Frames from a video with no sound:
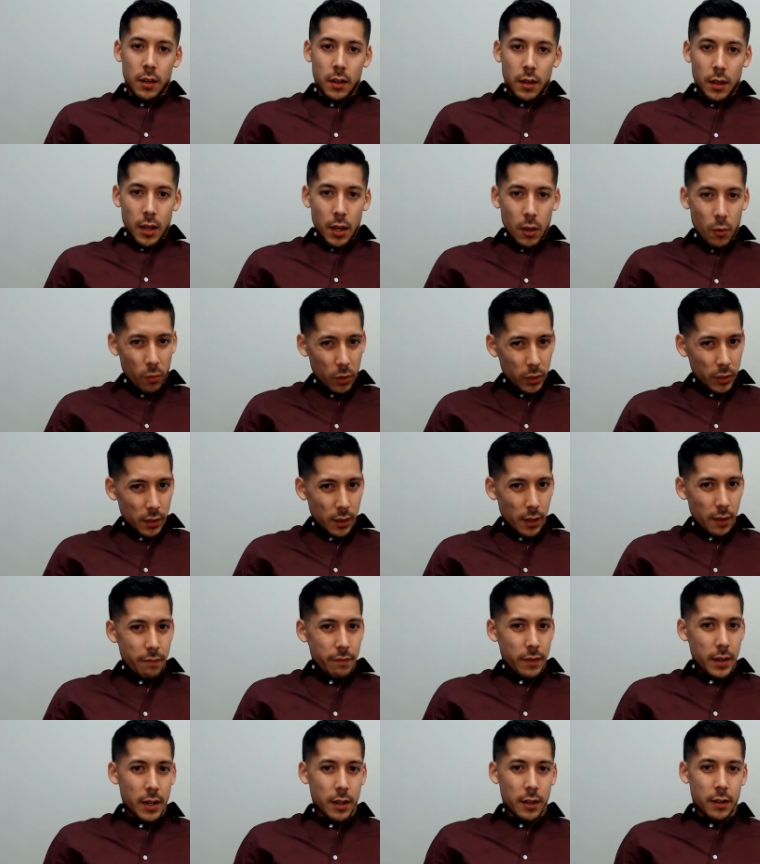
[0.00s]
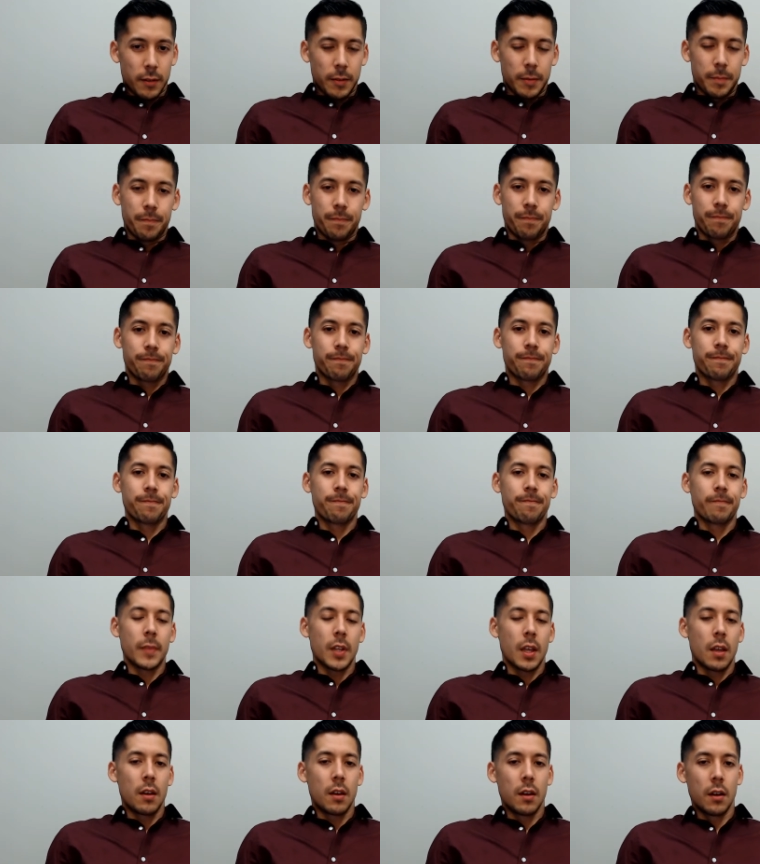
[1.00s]
And what did they find?
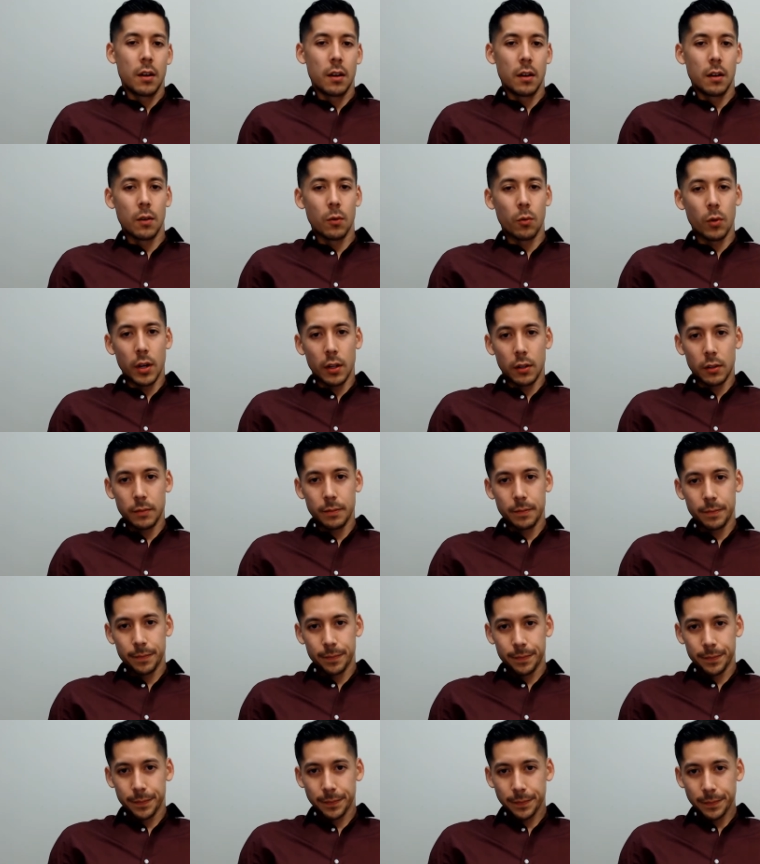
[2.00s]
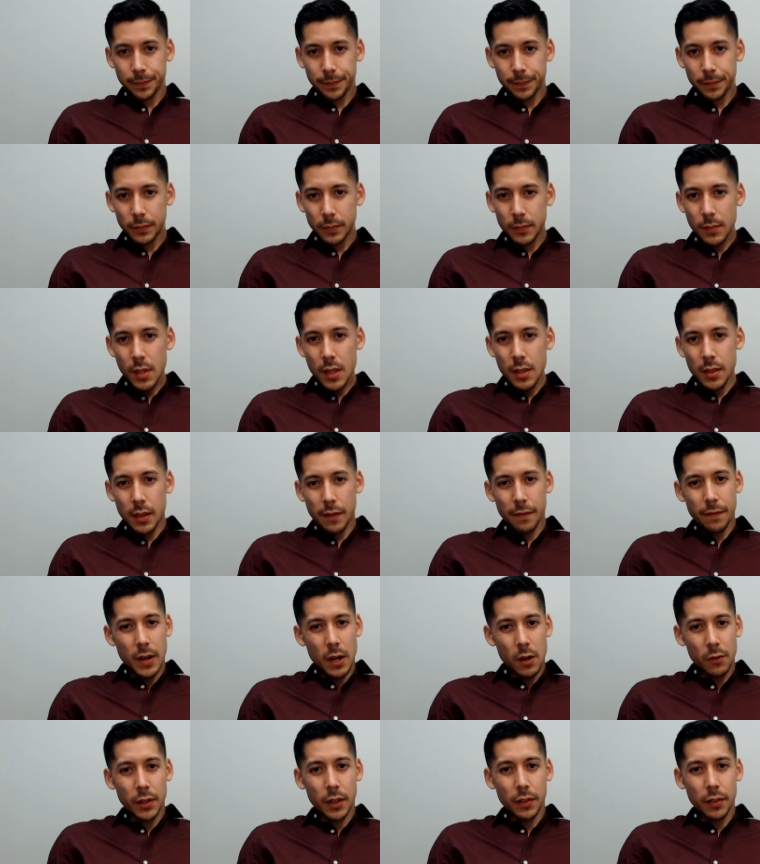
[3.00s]
Well, they
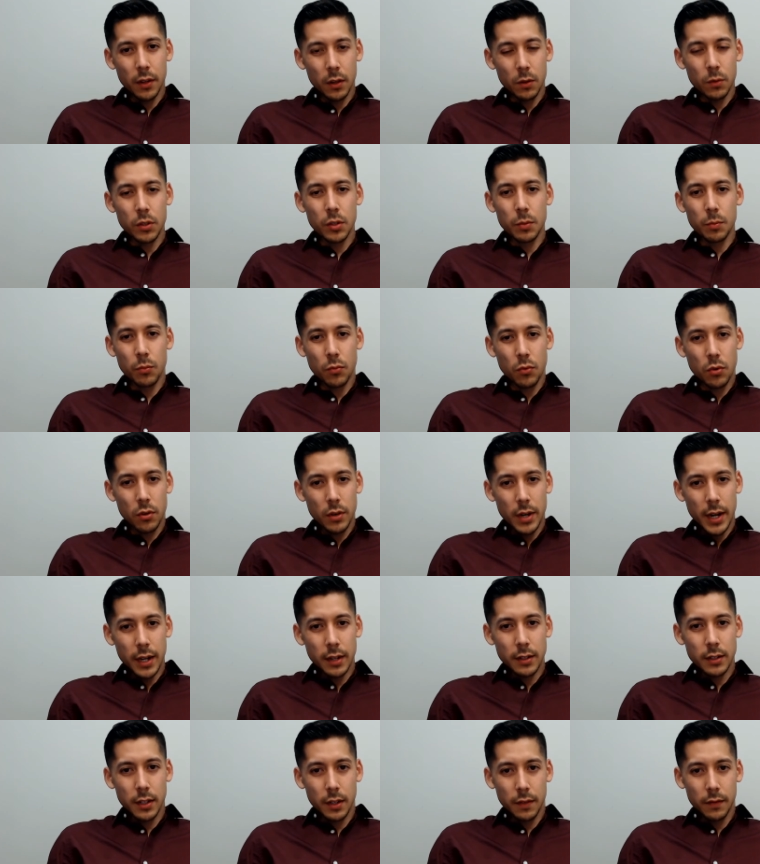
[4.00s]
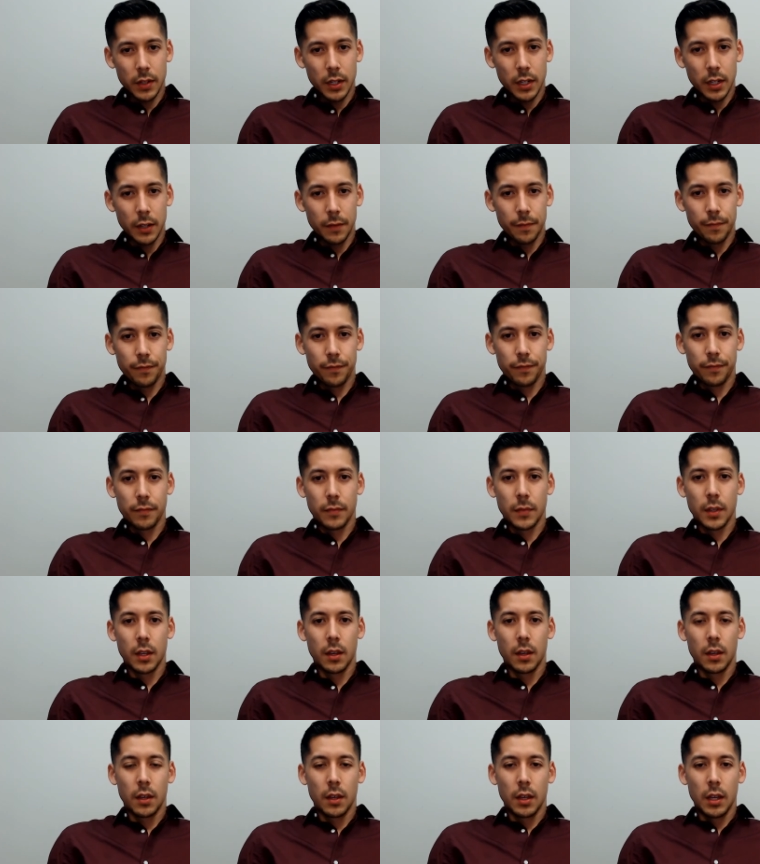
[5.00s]
found that there was more activity
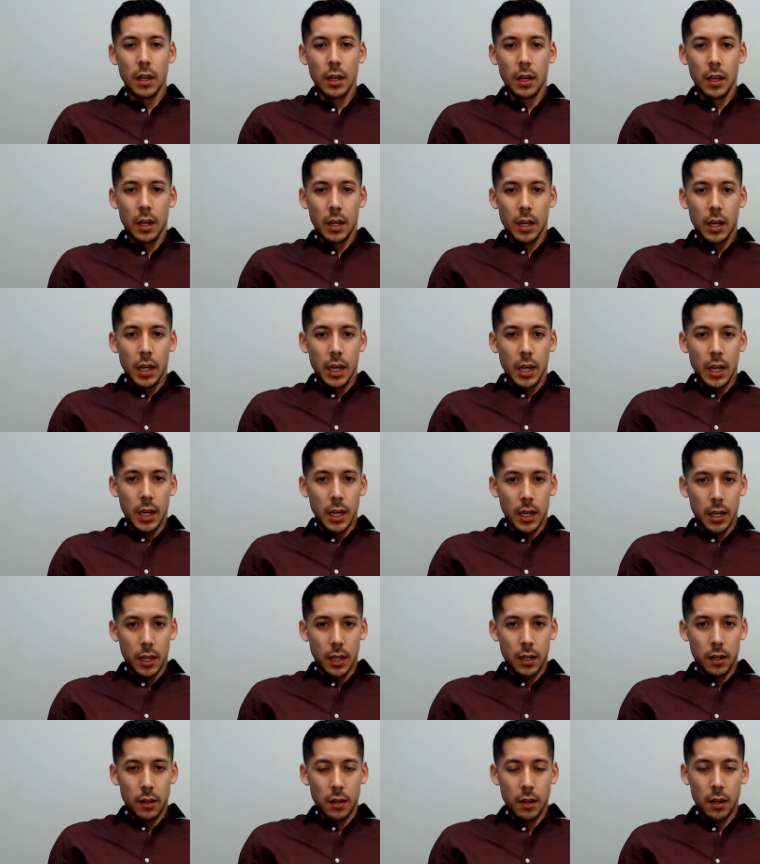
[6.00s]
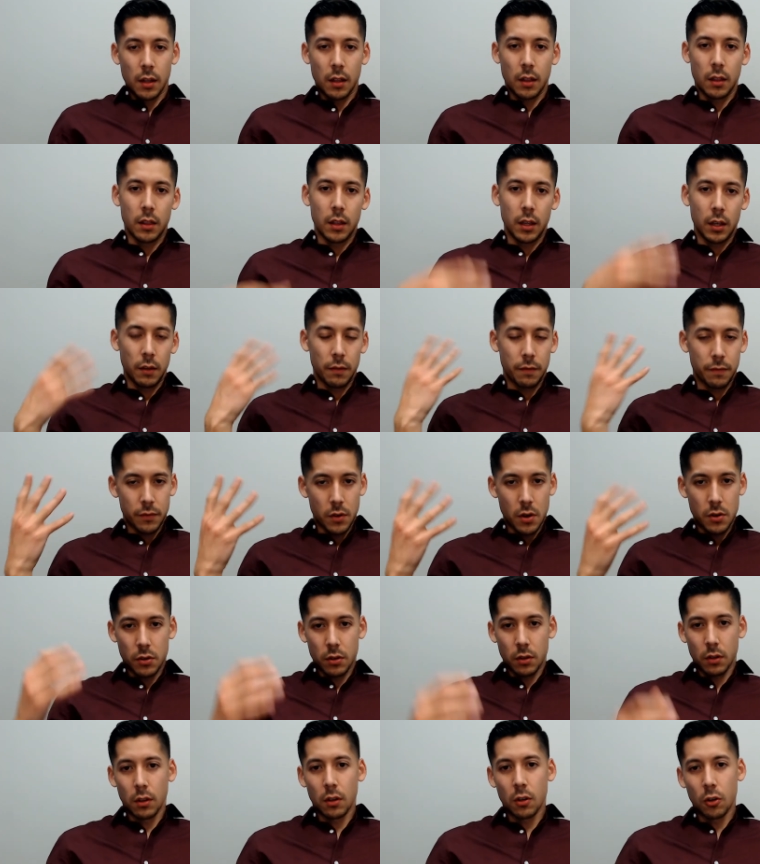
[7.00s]
in the frontal
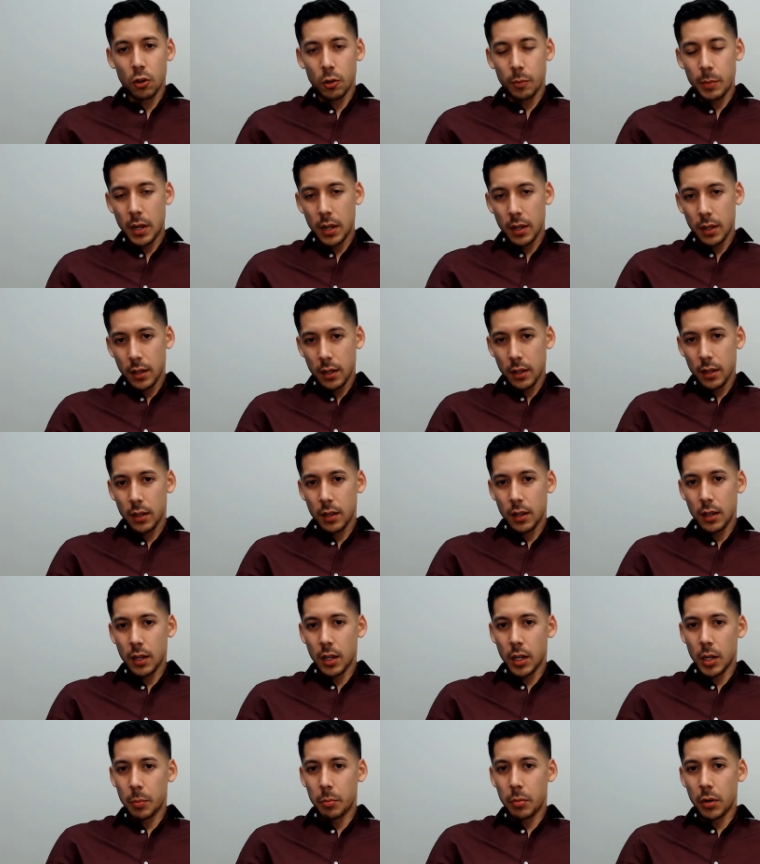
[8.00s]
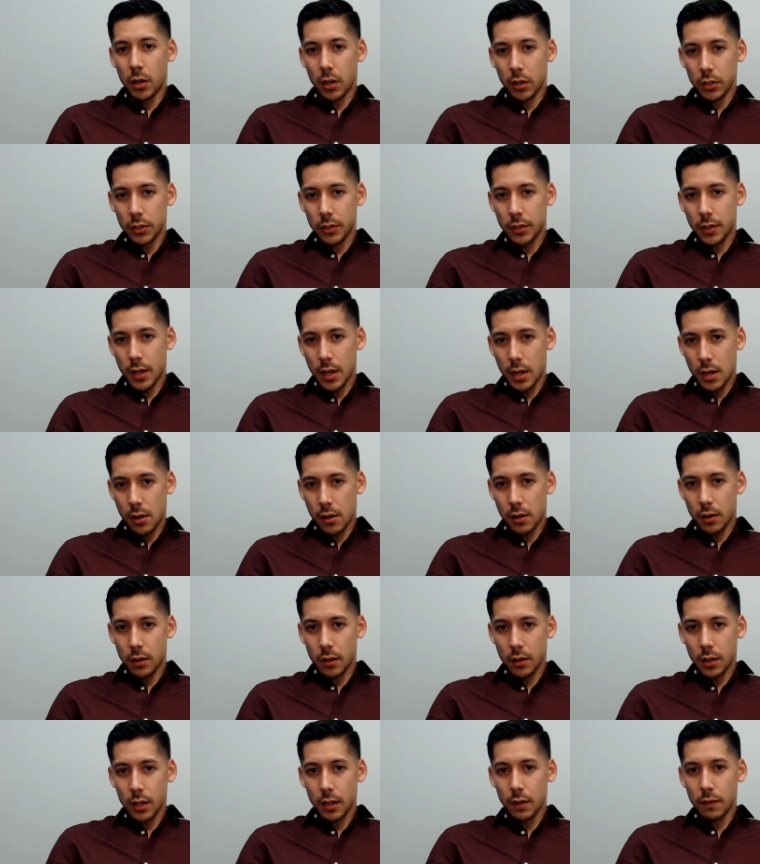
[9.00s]
lobe in parts that are
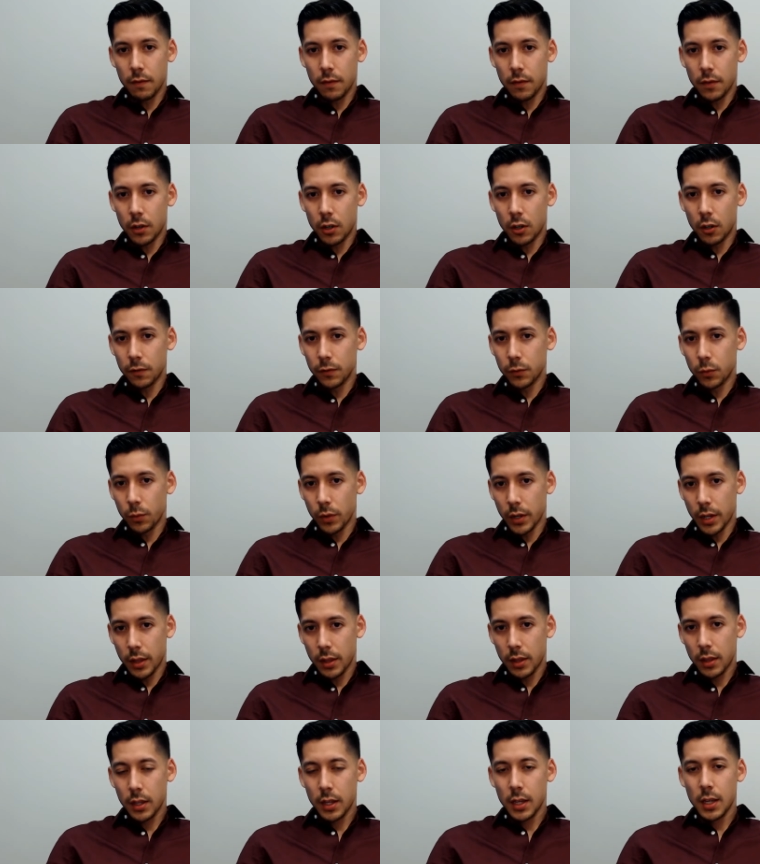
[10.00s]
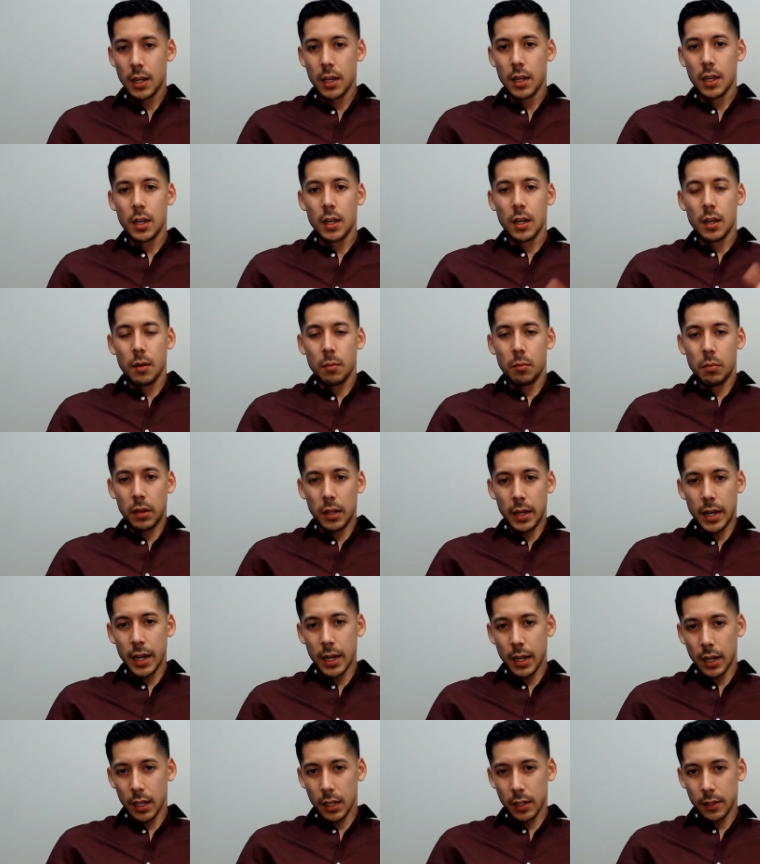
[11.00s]
involved with
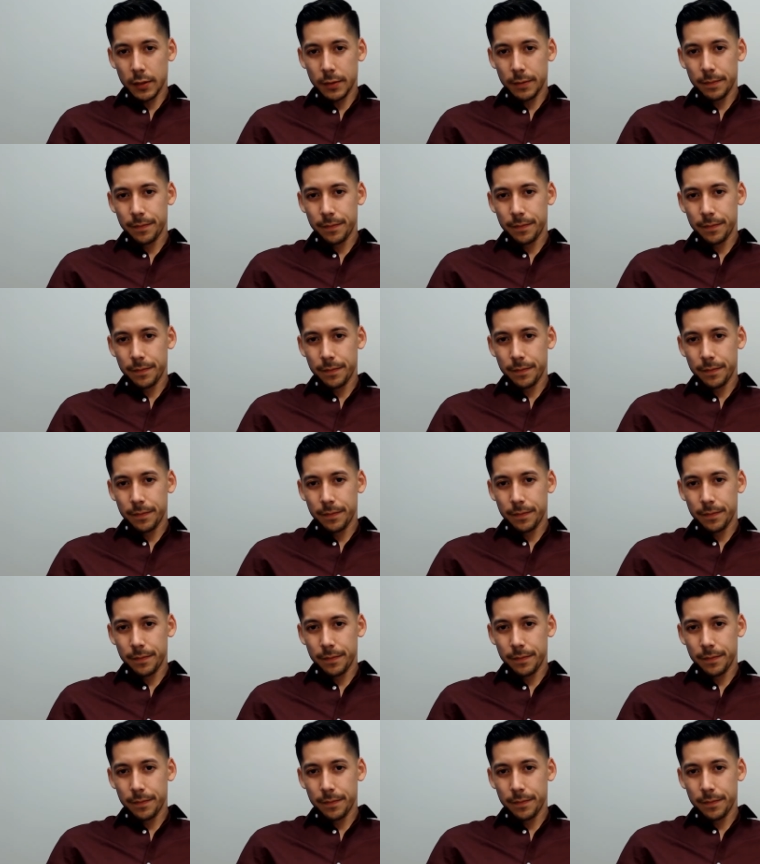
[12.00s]
planning,